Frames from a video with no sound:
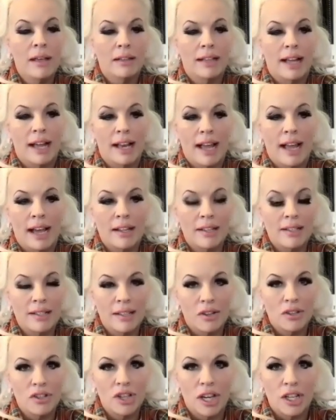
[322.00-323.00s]
Clan Hatton
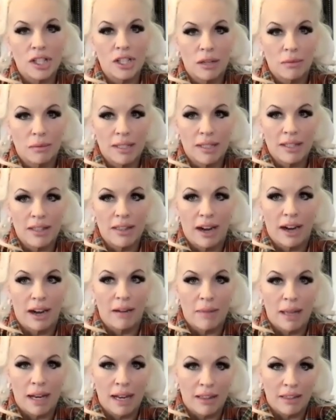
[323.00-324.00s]
Association was there,
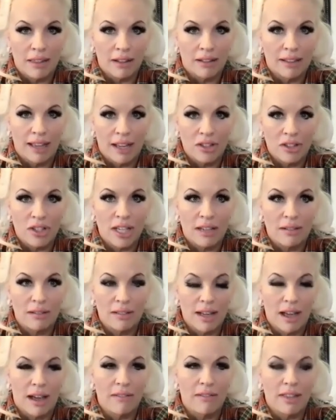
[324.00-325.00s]
many of the clan chiefs
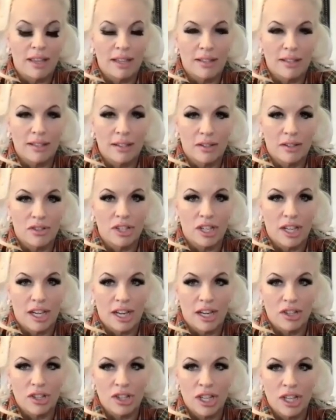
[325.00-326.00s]
of the
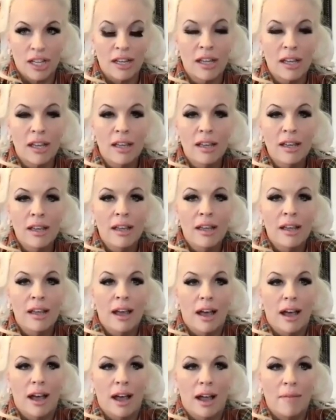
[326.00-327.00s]
association.
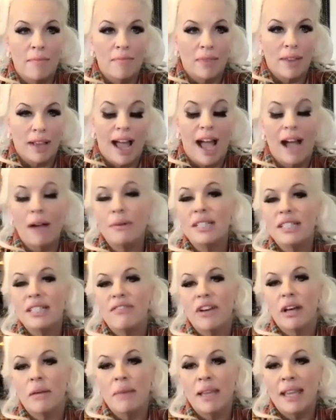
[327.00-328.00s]
I was
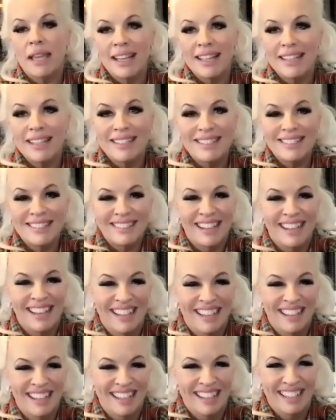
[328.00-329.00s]
filming it,
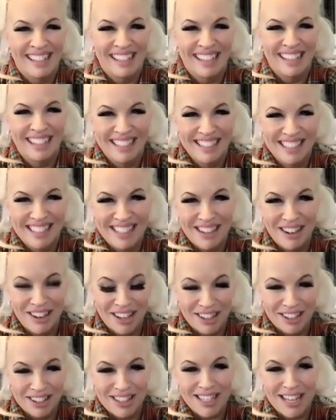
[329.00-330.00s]
so
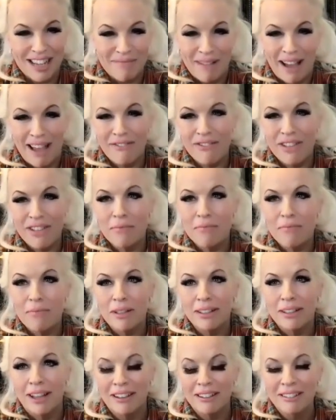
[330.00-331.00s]
you'll see my film
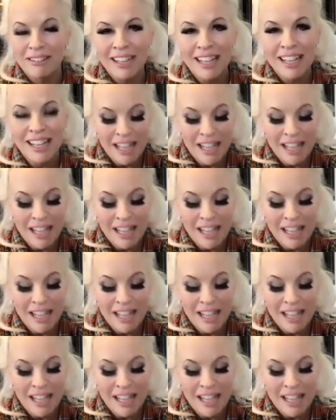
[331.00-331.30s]
below.